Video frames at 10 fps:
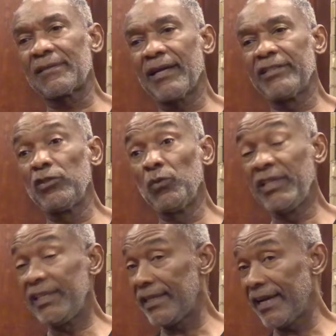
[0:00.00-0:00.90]
a
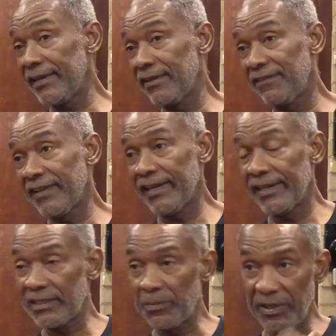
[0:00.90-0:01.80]
unique kind of flying
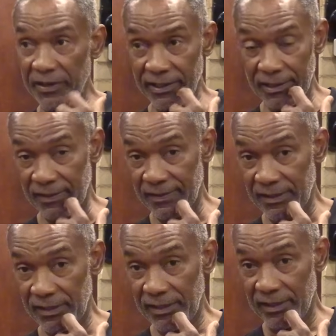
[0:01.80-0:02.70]
experience,
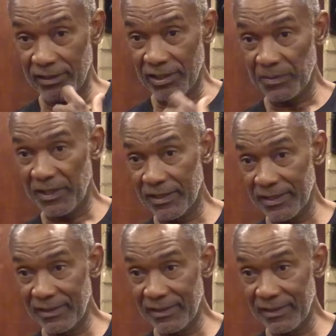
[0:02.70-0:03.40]
just because